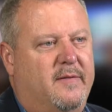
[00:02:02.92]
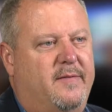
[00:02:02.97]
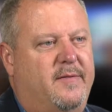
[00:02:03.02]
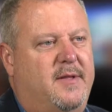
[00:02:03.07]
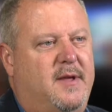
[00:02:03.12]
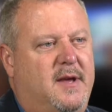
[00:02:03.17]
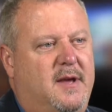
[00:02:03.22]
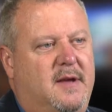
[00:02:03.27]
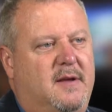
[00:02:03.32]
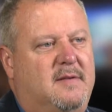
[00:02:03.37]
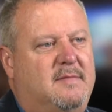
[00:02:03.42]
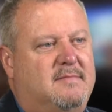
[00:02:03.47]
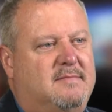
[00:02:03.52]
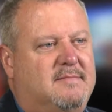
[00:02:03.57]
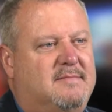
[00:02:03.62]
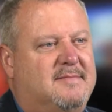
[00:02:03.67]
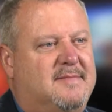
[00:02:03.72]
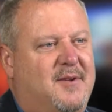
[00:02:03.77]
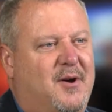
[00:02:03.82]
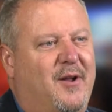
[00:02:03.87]
of the
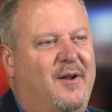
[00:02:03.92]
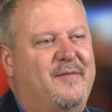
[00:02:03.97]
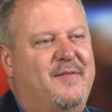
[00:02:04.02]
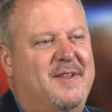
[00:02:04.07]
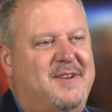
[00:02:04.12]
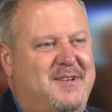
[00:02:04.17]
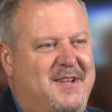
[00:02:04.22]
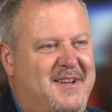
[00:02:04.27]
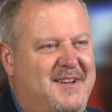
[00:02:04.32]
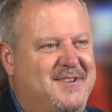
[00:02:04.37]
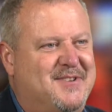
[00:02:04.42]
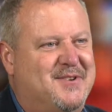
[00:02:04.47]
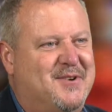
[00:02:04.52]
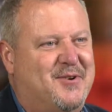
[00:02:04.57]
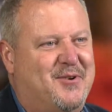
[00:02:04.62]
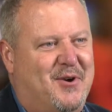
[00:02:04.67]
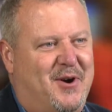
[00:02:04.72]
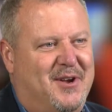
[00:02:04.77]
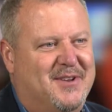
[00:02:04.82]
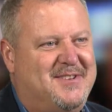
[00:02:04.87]
all of the T's are
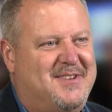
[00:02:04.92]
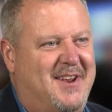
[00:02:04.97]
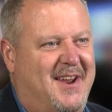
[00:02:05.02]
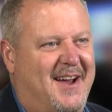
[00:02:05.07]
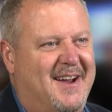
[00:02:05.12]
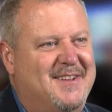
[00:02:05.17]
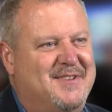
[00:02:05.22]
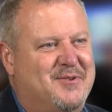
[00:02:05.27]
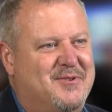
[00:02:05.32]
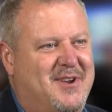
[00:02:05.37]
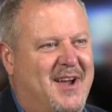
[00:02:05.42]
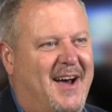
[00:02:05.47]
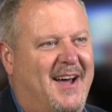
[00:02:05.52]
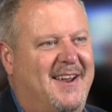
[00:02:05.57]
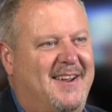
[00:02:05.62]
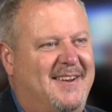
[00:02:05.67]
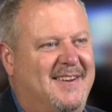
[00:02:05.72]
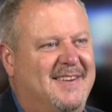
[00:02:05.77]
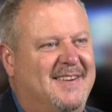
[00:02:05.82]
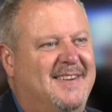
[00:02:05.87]
crossed and I's are
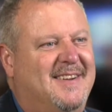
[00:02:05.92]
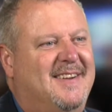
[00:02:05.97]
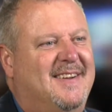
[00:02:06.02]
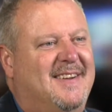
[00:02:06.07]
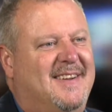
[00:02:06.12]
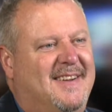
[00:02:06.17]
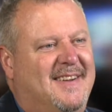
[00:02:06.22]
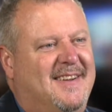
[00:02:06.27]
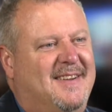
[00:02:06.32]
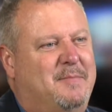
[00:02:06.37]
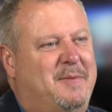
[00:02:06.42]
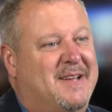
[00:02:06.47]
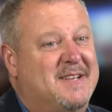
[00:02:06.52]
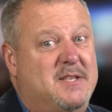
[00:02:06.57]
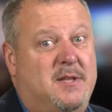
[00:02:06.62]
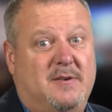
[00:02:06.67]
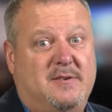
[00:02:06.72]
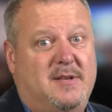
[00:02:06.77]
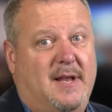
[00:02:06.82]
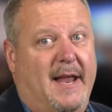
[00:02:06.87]
dotted,
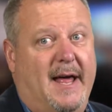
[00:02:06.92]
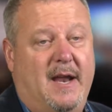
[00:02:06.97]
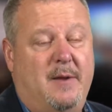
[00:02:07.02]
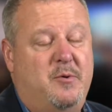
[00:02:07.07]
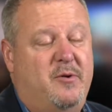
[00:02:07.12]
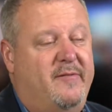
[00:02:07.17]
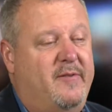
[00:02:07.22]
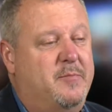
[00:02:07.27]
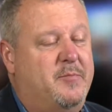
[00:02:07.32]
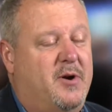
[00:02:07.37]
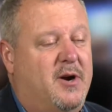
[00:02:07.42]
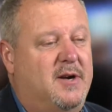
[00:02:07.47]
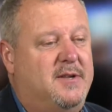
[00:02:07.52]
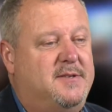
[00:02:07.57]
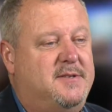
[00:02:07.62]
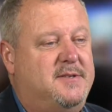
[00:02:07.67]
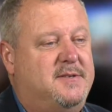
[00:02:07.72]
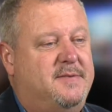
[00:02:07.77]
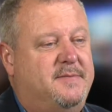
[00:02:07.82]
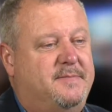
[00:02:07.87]
because there's a lot of moving
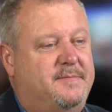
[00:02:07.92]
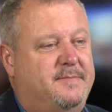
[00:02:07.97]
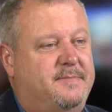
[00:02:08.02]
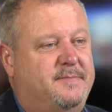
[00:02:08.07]
parts